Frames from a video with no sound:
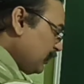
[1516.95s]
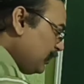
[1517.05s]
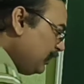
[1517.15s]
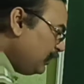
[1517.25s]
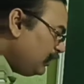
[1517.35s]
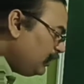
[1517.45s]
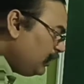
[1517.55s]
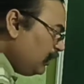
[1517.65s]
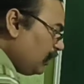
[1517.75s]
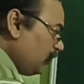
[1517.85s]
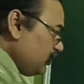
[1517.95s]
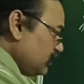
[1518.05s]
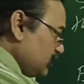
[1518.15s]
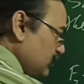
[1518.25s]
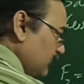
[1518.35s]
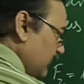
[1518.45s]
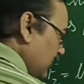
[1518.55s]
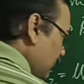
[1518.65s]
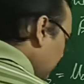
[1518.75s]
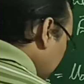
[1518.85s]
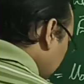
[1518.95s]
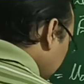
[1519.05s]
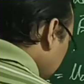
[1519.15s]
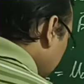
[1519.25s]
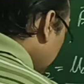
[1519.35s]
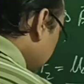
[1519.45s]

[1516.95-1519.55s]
Okay. Now this one, another 2